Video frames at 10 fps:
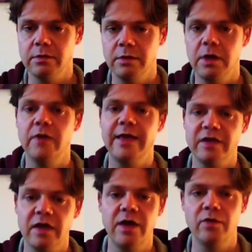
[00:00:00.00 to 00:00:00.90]
You know, and
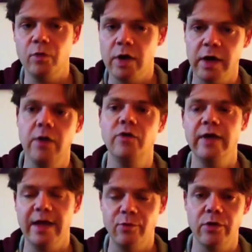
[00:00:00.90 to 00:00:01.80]
that's kind of working on
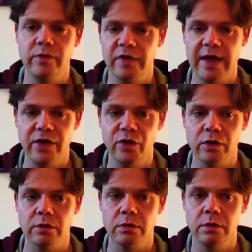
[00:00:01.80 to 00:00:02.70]
your improvisation,